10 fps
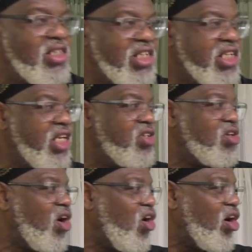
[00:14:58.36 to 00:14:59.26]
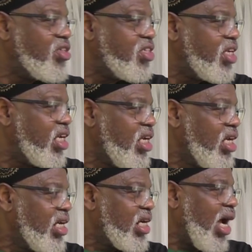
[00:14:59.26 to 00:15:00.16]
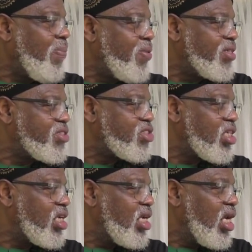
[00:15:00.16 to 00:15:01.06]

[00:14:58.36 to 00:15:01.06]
the needle on the compass.